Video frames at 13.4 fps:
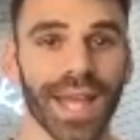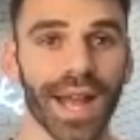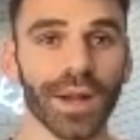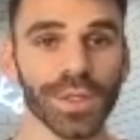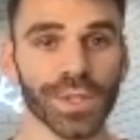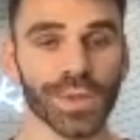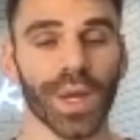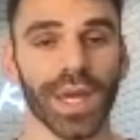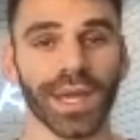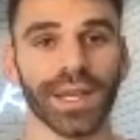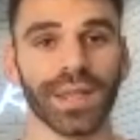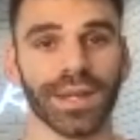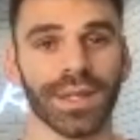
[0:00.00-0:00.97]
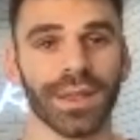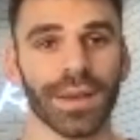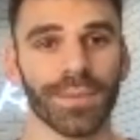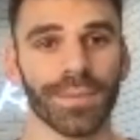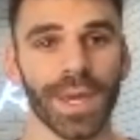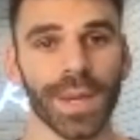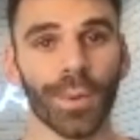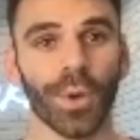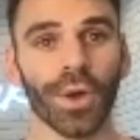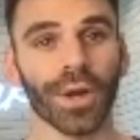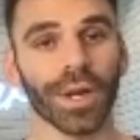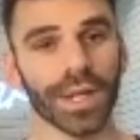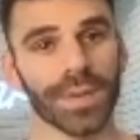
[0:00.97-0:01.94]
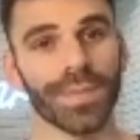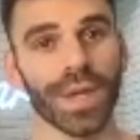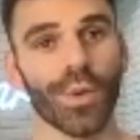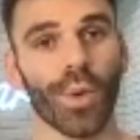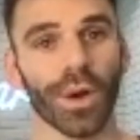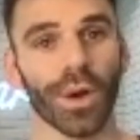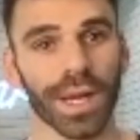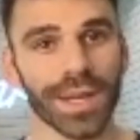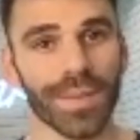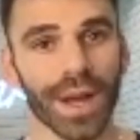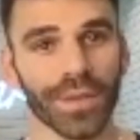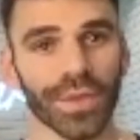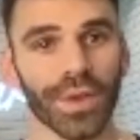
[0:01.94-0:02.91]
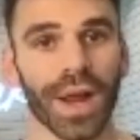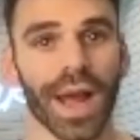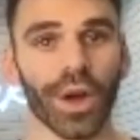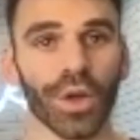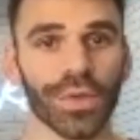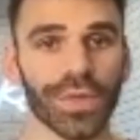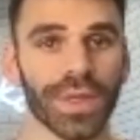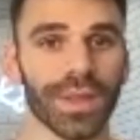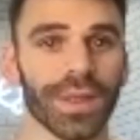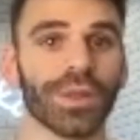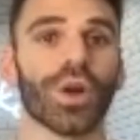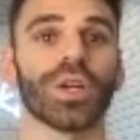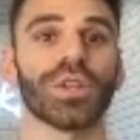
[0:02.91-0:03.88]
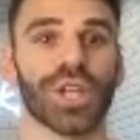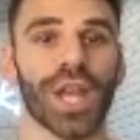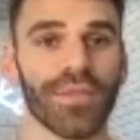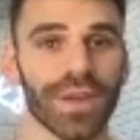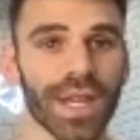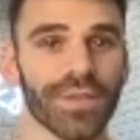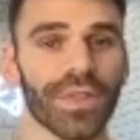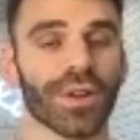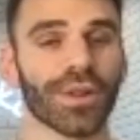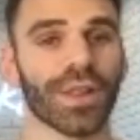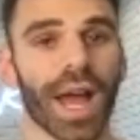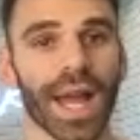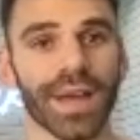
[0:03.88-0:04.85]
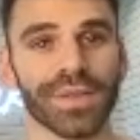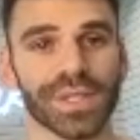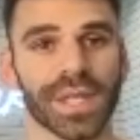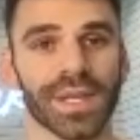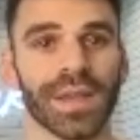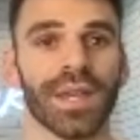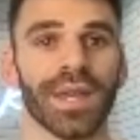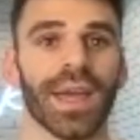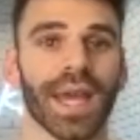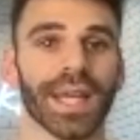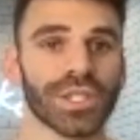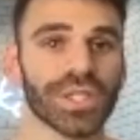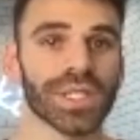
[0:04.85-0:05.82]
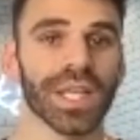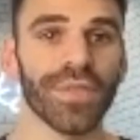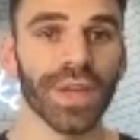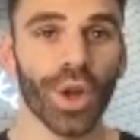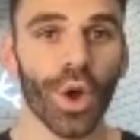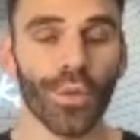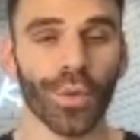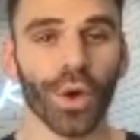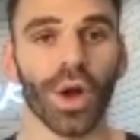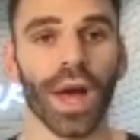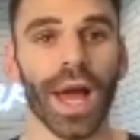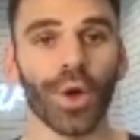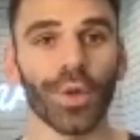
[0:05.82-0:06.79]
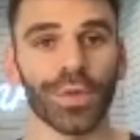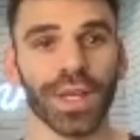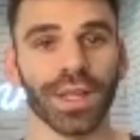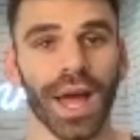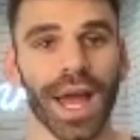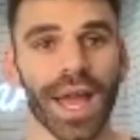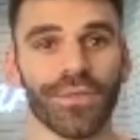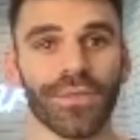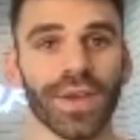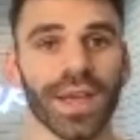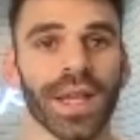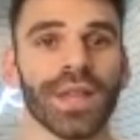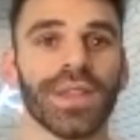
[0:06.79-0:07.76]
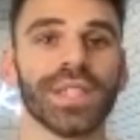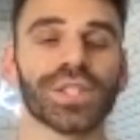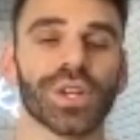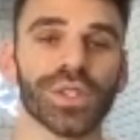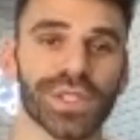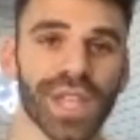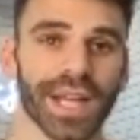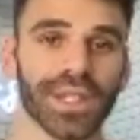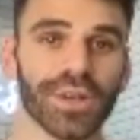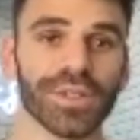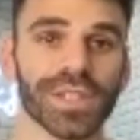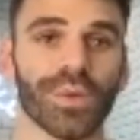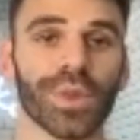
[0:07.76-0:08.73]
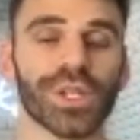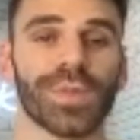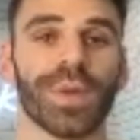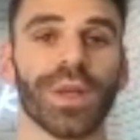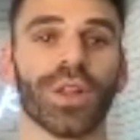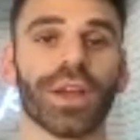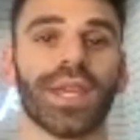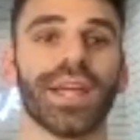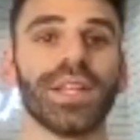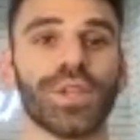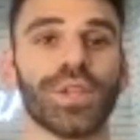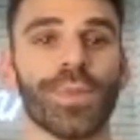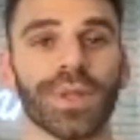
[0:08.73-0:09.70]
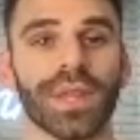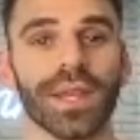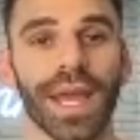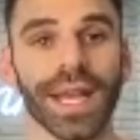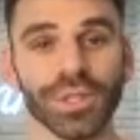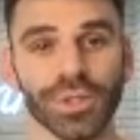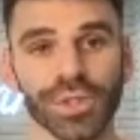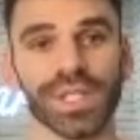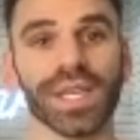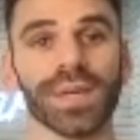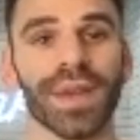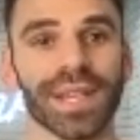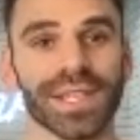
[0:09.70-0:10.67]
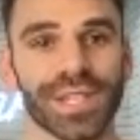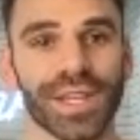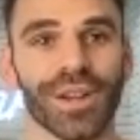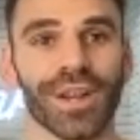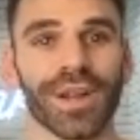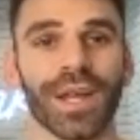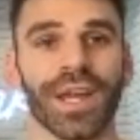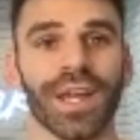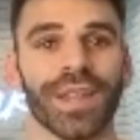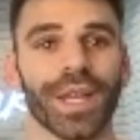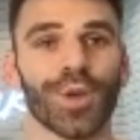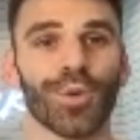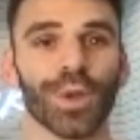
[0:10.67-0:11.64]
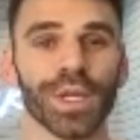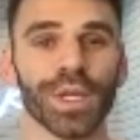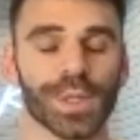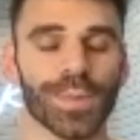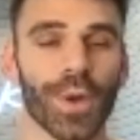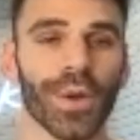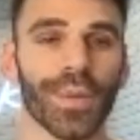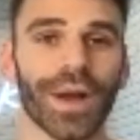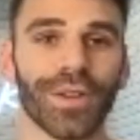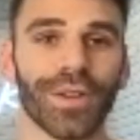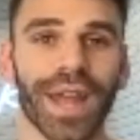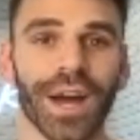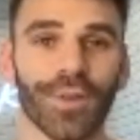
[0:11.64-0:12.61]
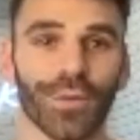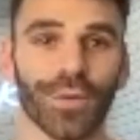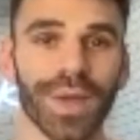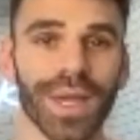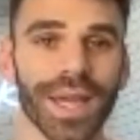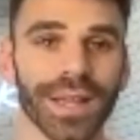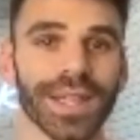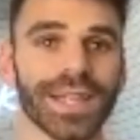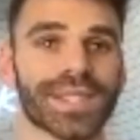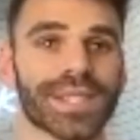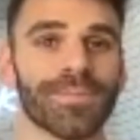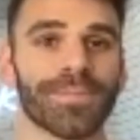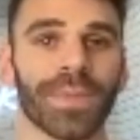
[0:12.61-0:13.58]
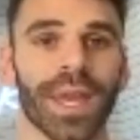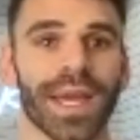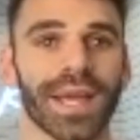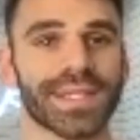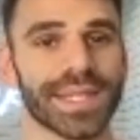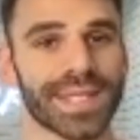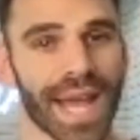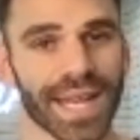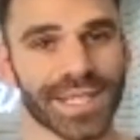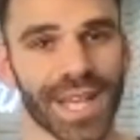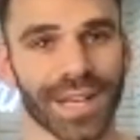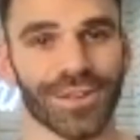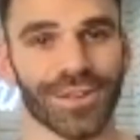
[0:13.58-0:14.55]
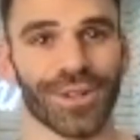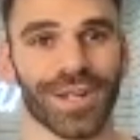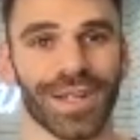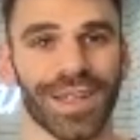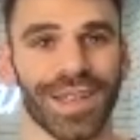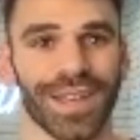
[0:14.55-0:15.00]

downswing, people are going to be worried about their health, longevity of their lives, just living an overall healthy life. These are sectors that we should be looking into. But the interesting mix here that you really spoke about now, for me at least, is the tech sector,